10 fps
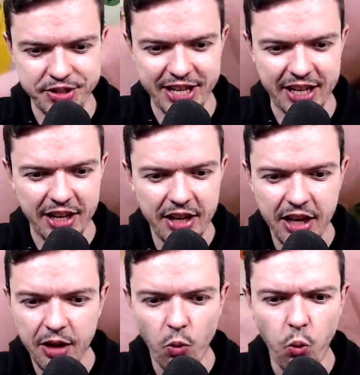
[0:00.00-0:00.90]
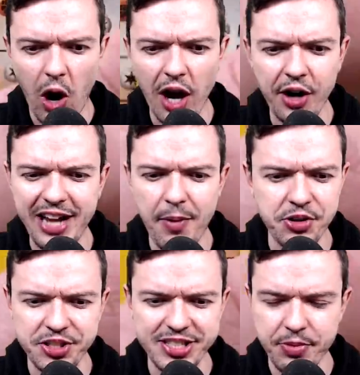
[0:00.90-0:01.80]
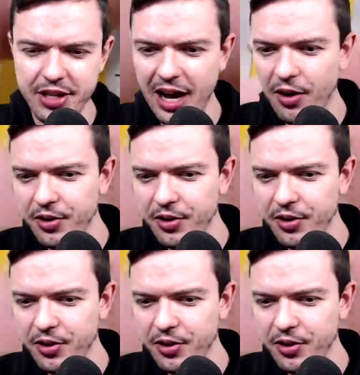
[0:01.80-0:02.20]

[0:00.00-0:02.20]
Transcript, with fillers: like water damage or something. I don't